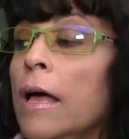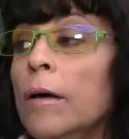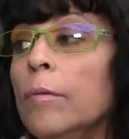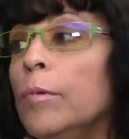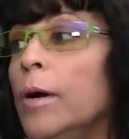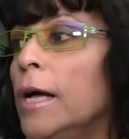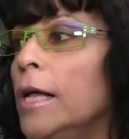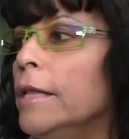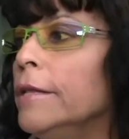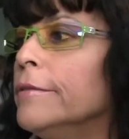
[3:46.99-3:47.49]

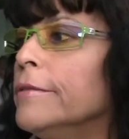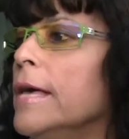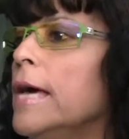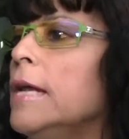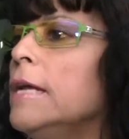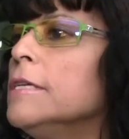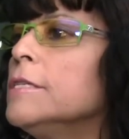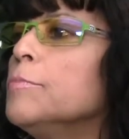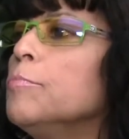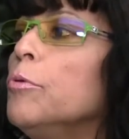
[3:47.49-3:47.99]
Well, that
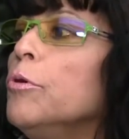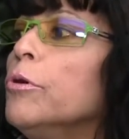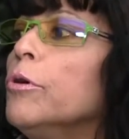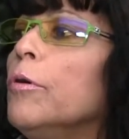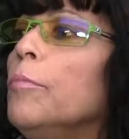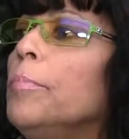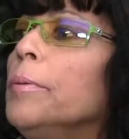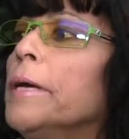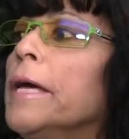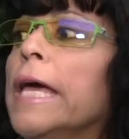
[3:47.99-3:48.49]
is more
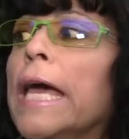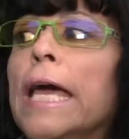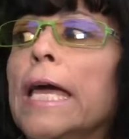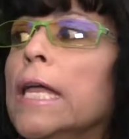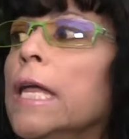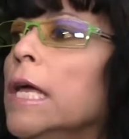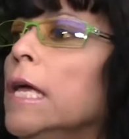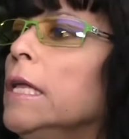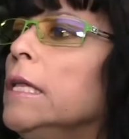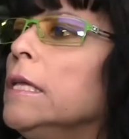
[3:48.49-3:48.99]

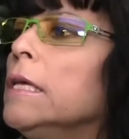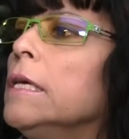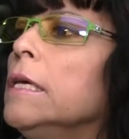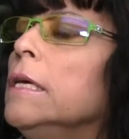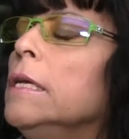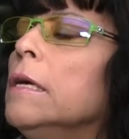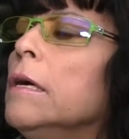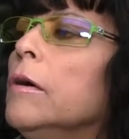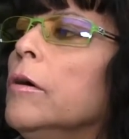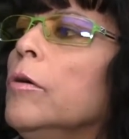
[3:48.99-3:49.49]
complicated,
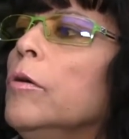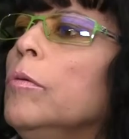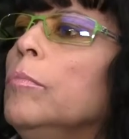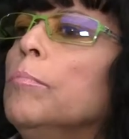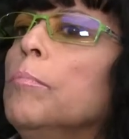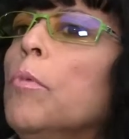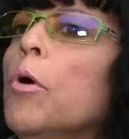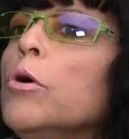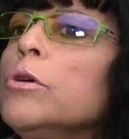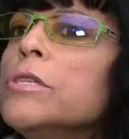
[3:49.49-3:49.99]
you know.
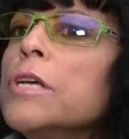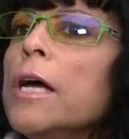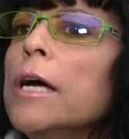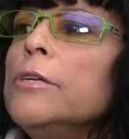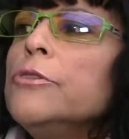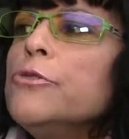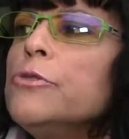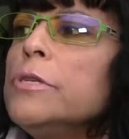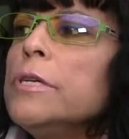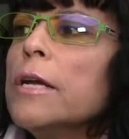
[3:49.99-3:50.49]
Most
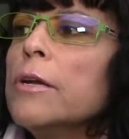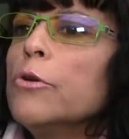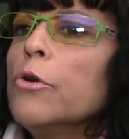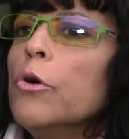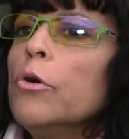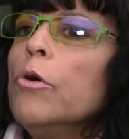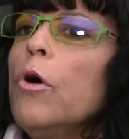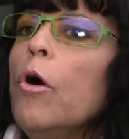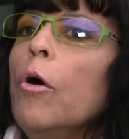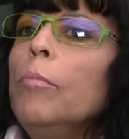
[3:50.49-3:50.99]
countries are
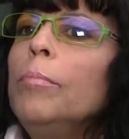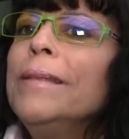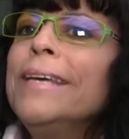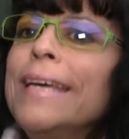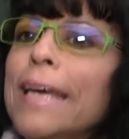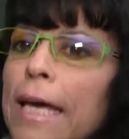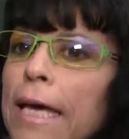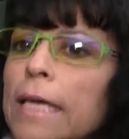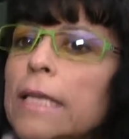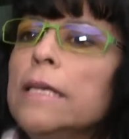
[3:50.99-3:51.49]
not
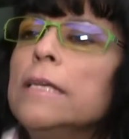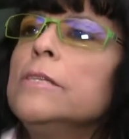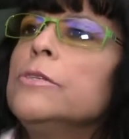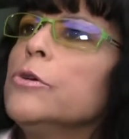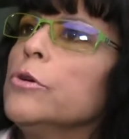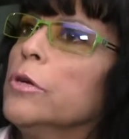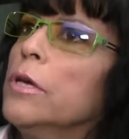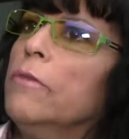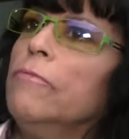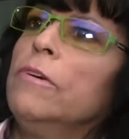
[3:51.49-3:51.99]
obligated
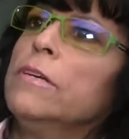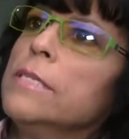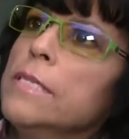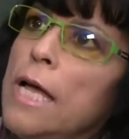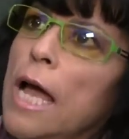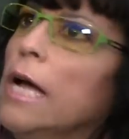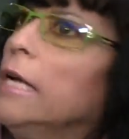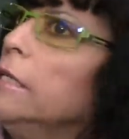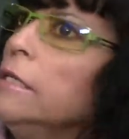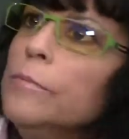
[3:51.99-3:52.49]
to give
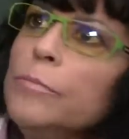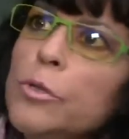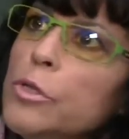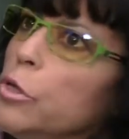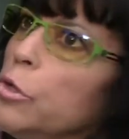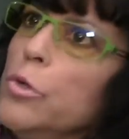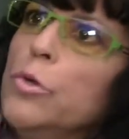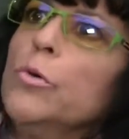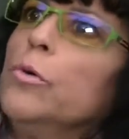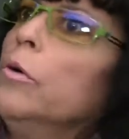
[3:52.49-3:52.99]
asylum
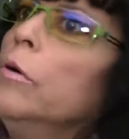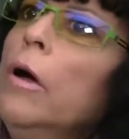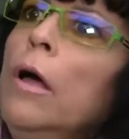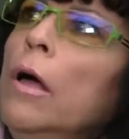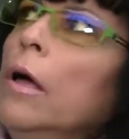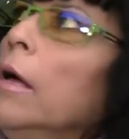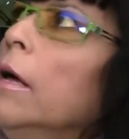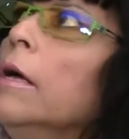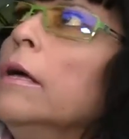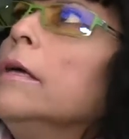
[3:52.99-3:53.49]
to,
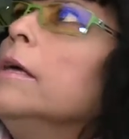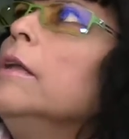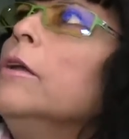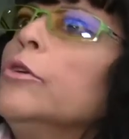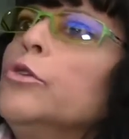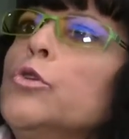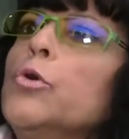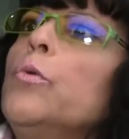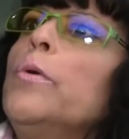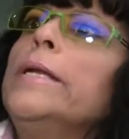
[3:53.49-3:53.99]
you
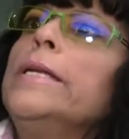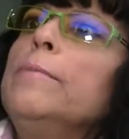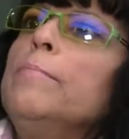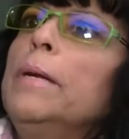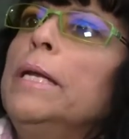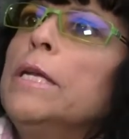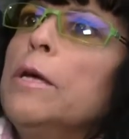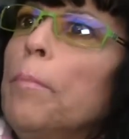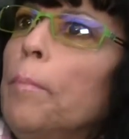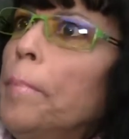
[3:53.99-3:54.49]
know, 20
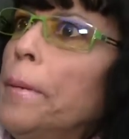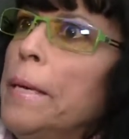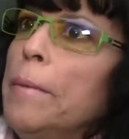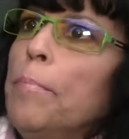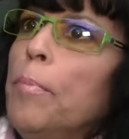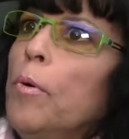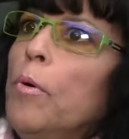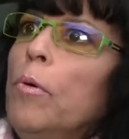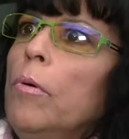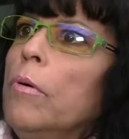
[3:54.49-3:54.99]
million
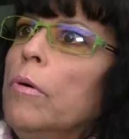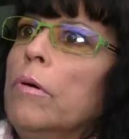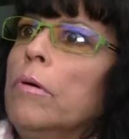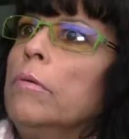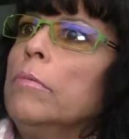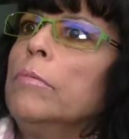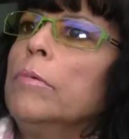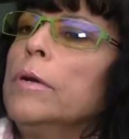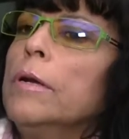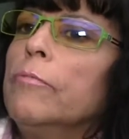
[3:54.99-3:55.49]
people
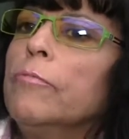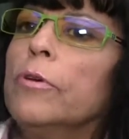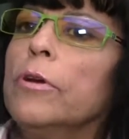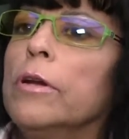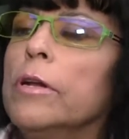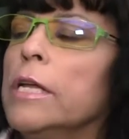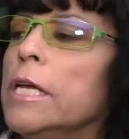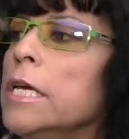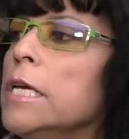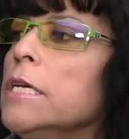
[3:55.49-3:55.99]
or whatever
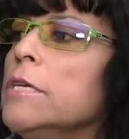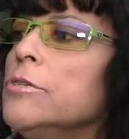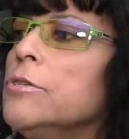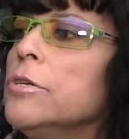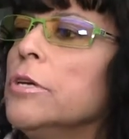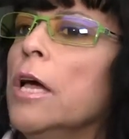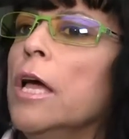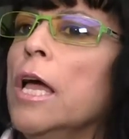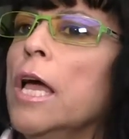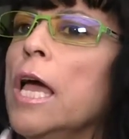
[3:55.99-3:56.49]
it
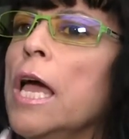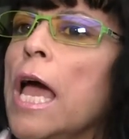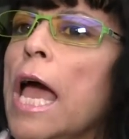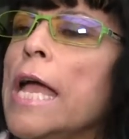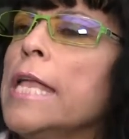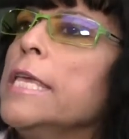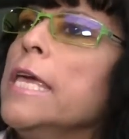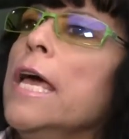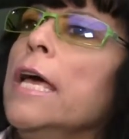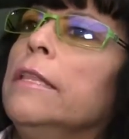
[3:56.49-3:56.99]
is.
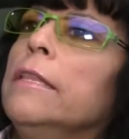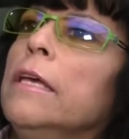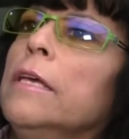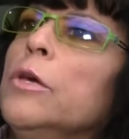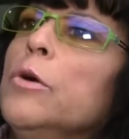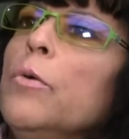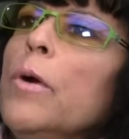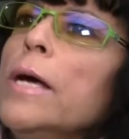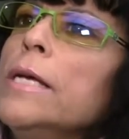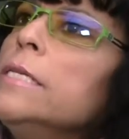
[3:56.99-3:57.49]
And yet the
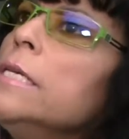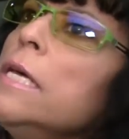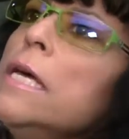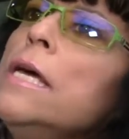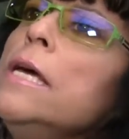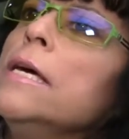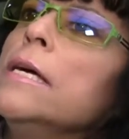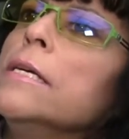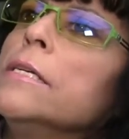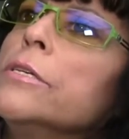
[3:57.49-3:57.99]
U.S.
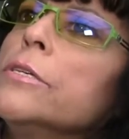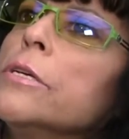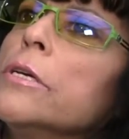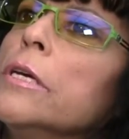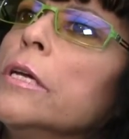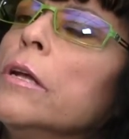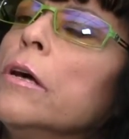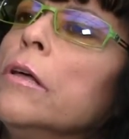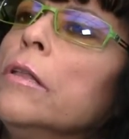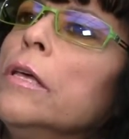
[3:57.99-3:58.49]
is,
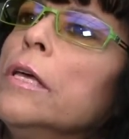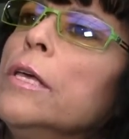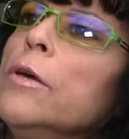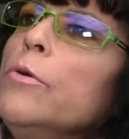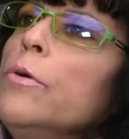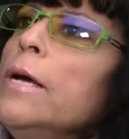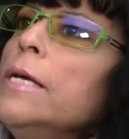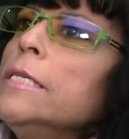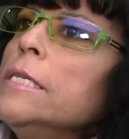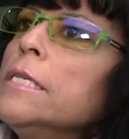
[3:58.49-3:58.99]
you know. The
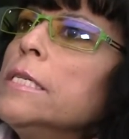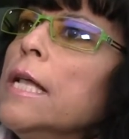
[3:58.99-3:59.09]
U.S.